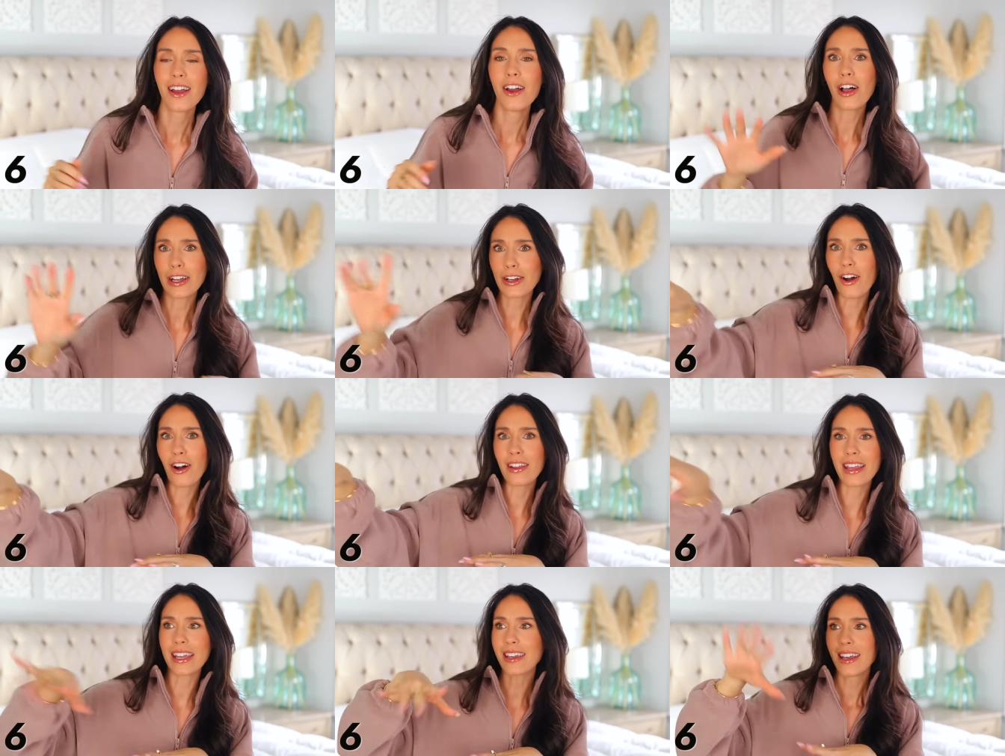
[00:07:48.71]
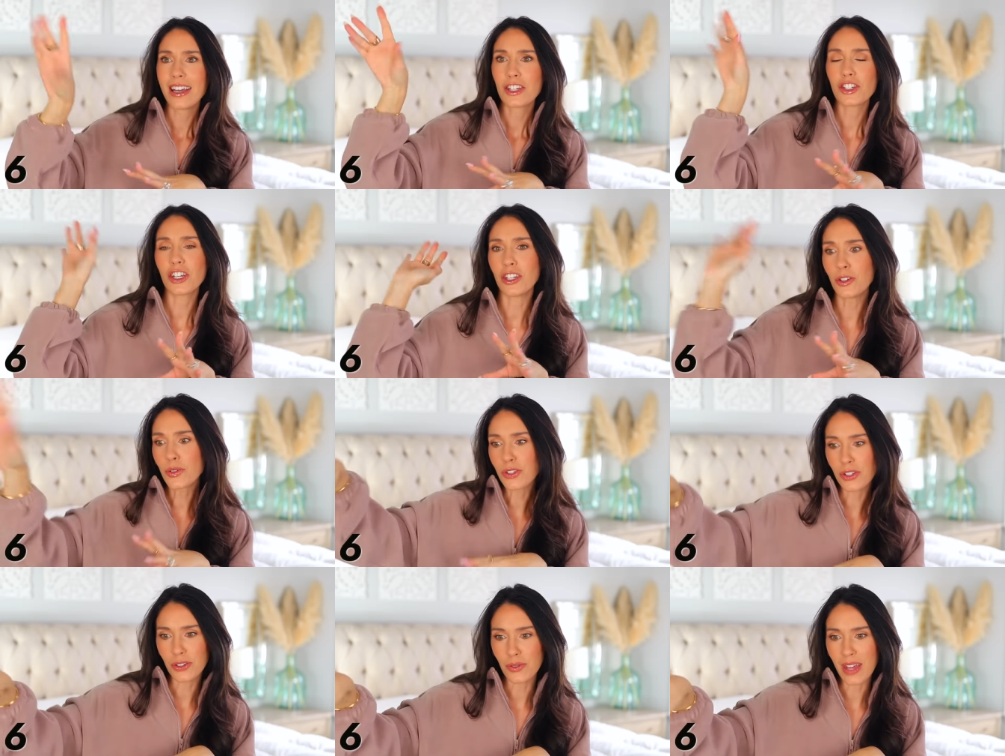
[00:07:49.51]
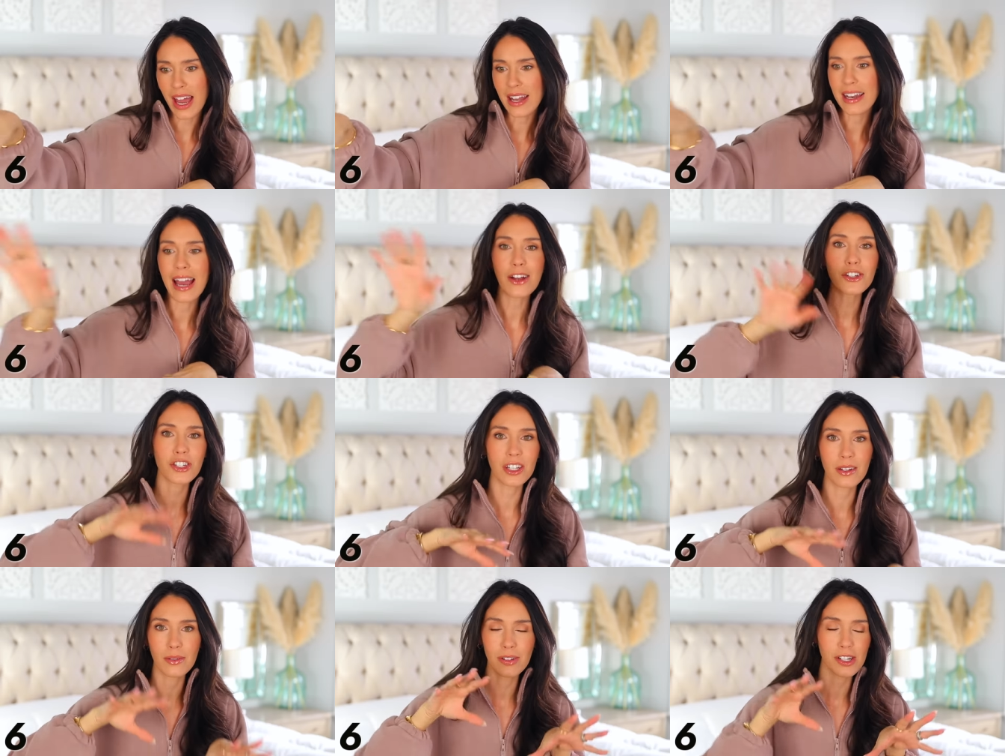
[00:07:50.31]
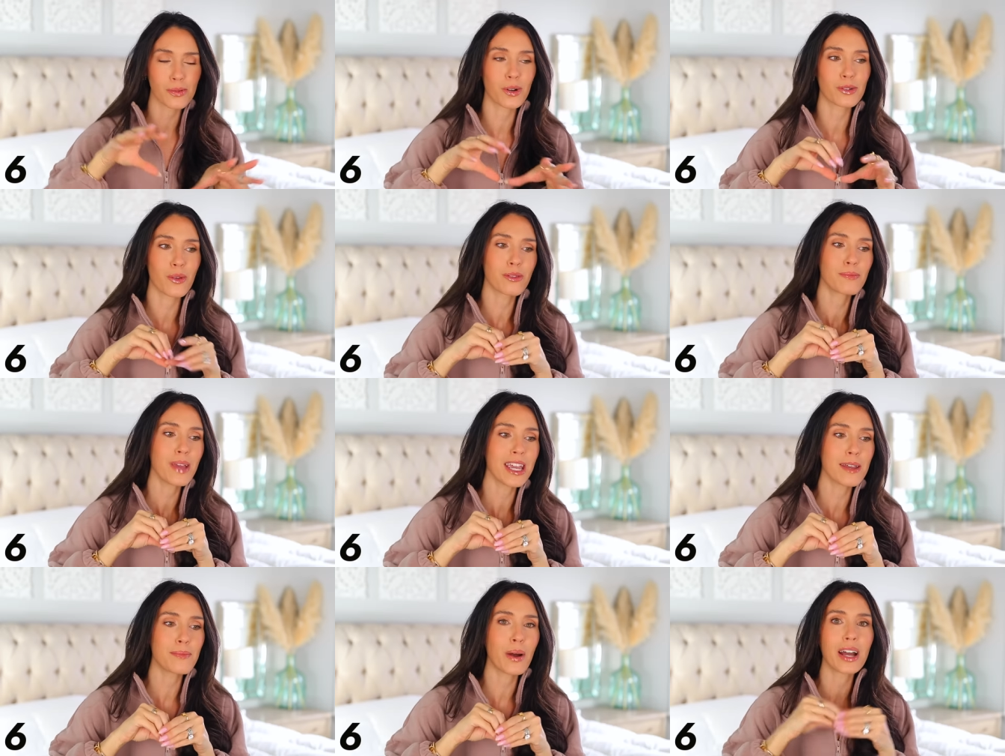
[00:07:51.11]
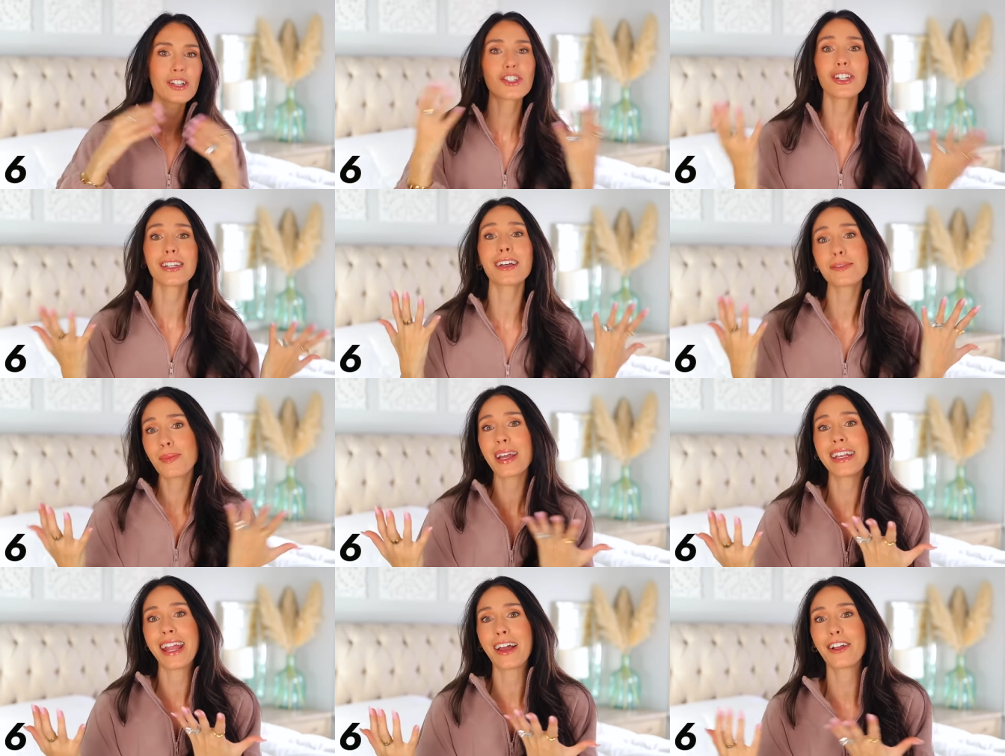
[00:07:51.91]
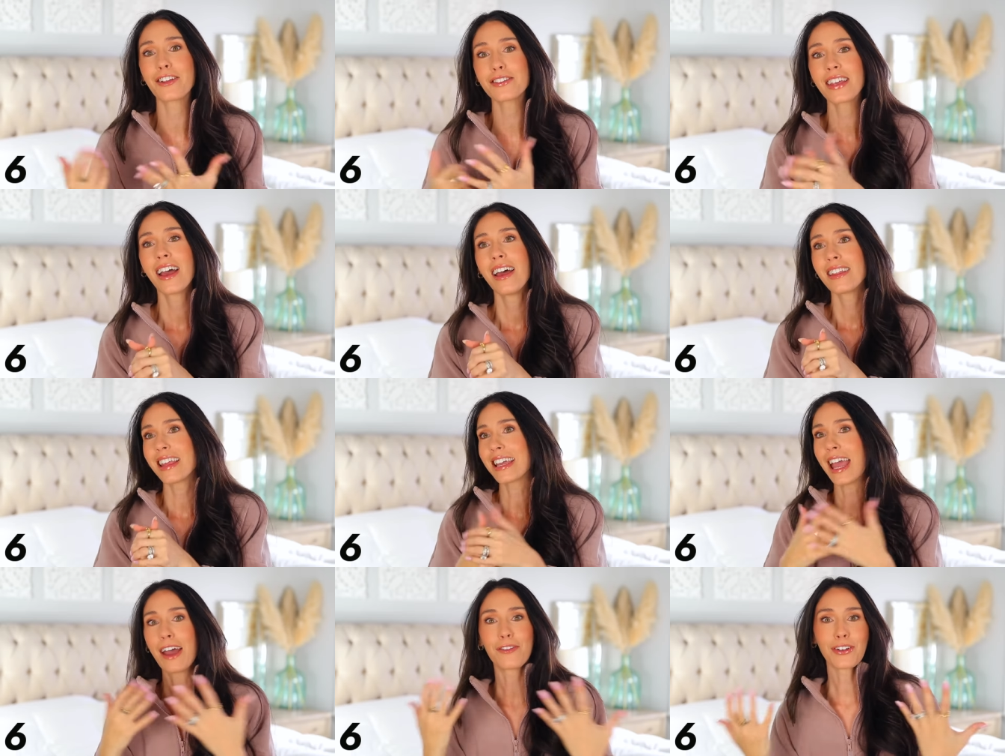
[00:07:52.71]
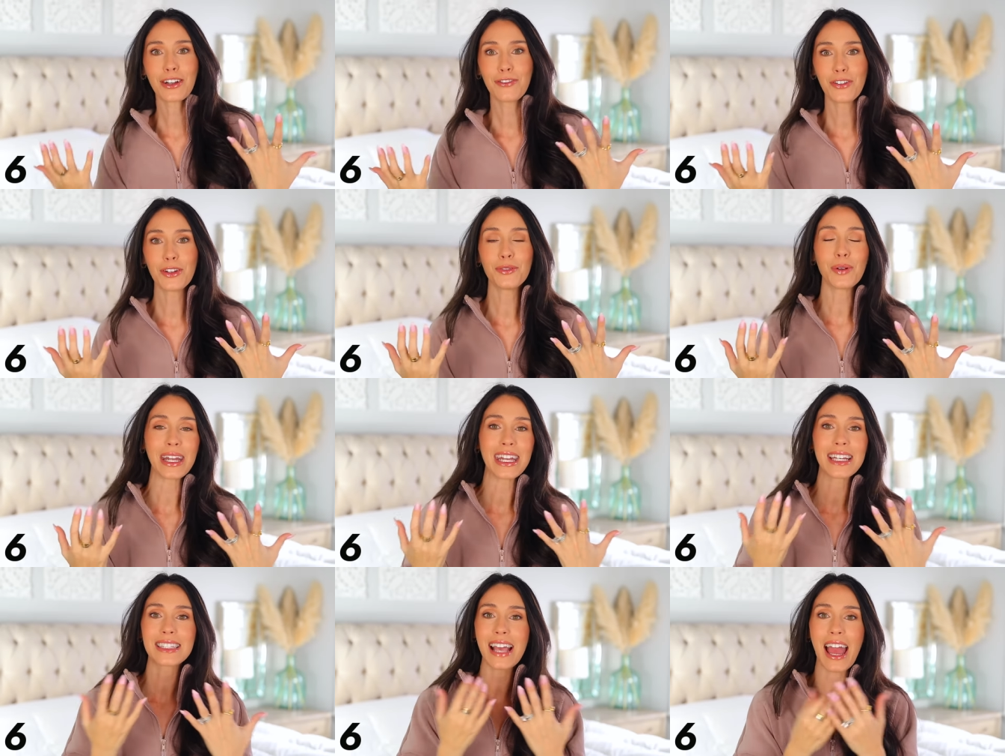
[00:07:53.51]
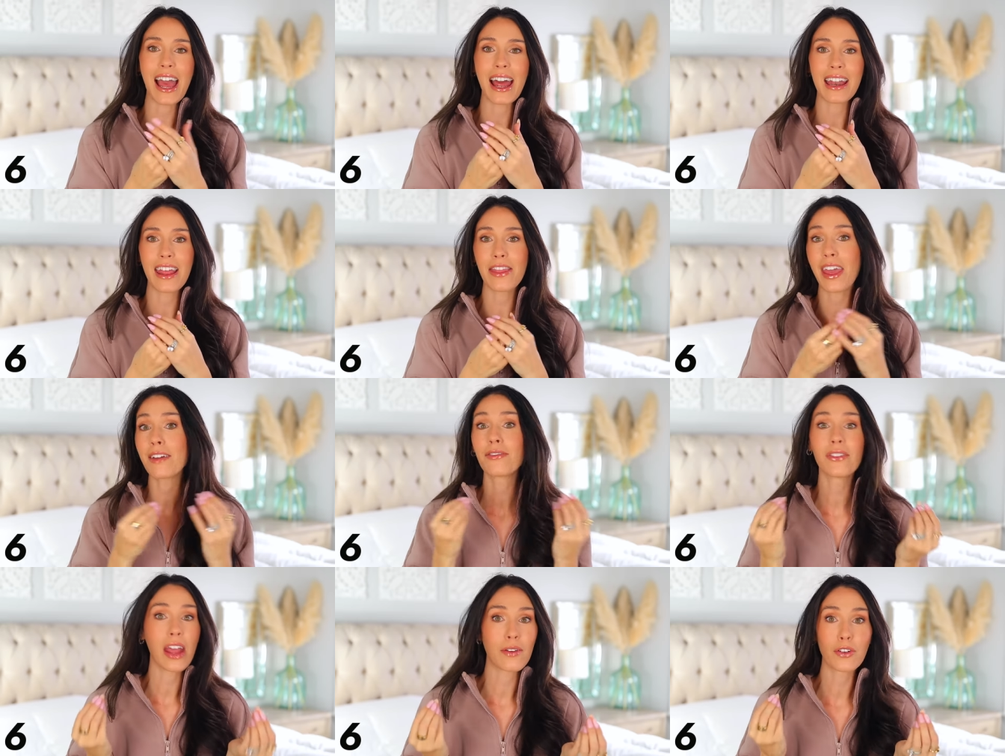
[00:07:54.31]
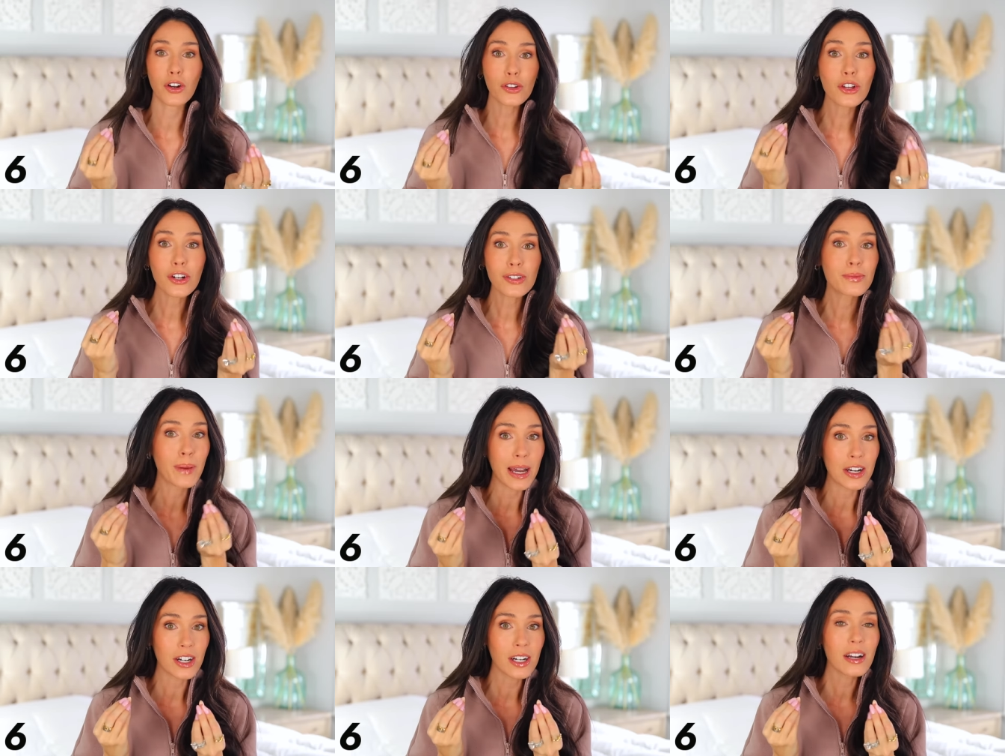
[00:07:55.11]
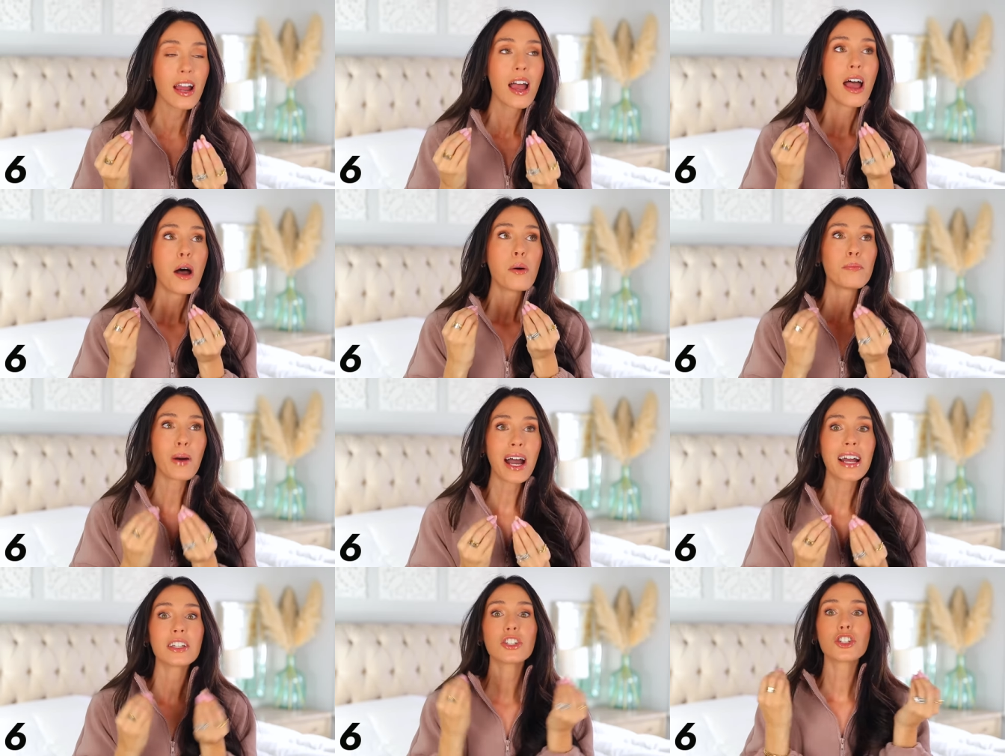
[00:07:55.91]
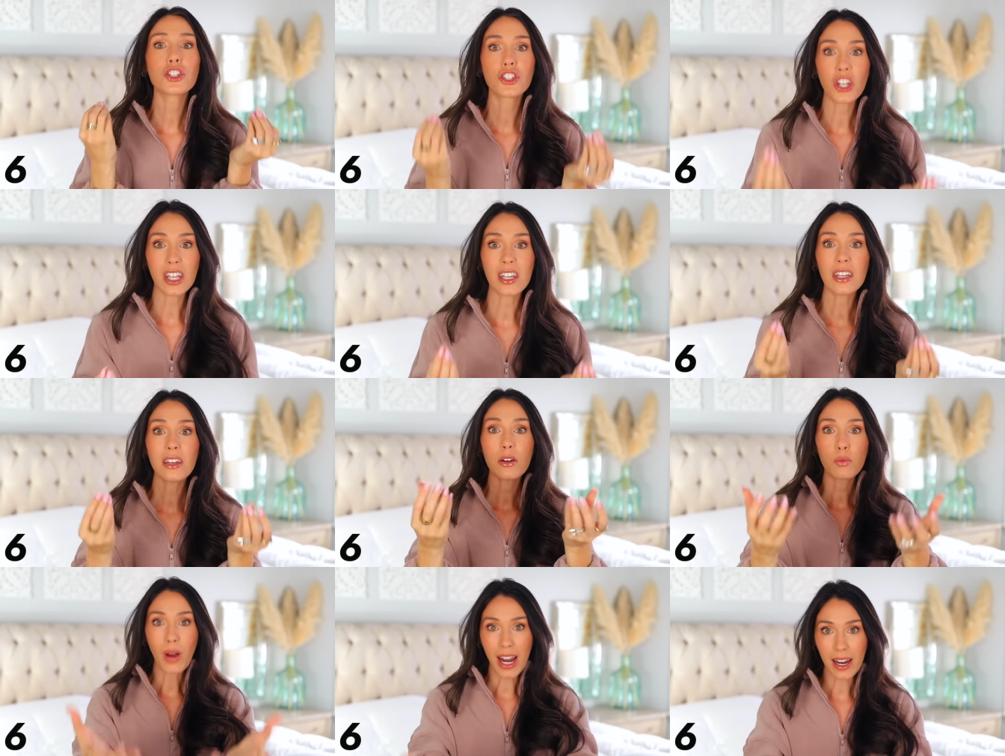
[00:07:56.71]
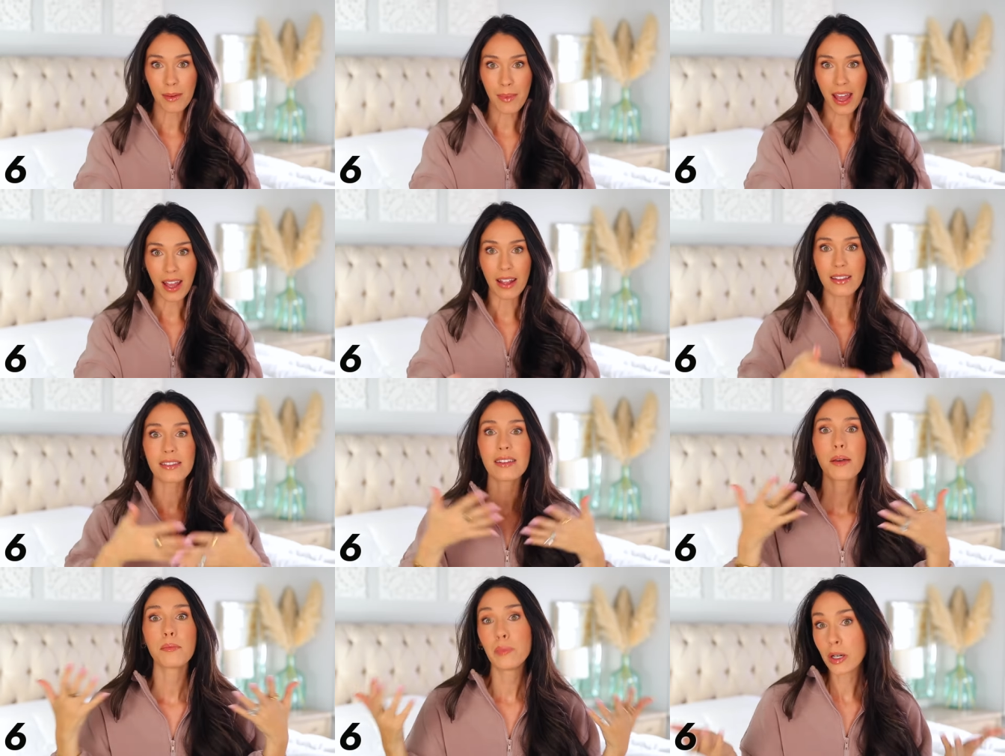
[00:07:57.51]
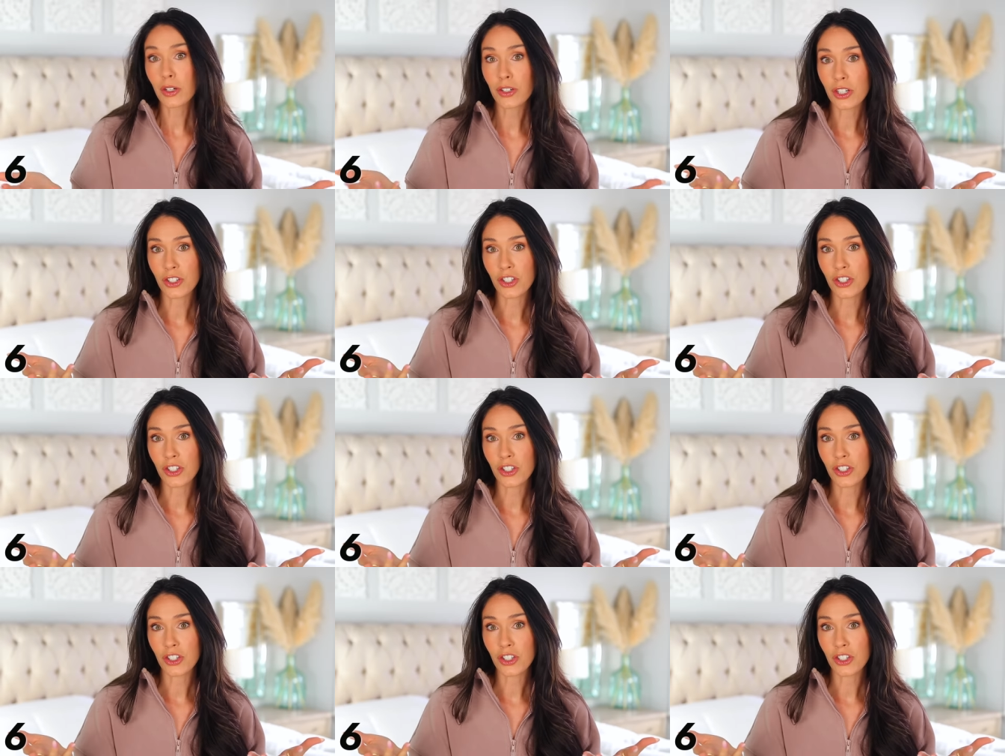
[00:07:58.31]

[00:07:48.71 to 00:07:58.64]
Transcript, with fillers: Like uh, like she used to do that. Now she just works with me, but she does my nails like every few weeks and they've never looked better, but she recommends builder